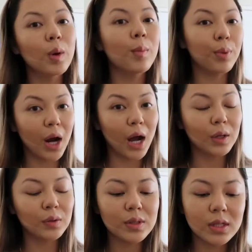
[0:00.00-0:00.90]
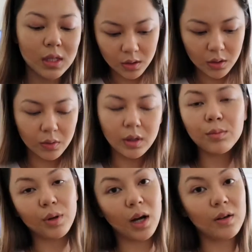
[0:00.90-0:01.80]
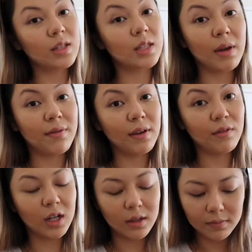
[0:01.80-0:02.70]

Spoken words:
brows. Doing brows is my favorite.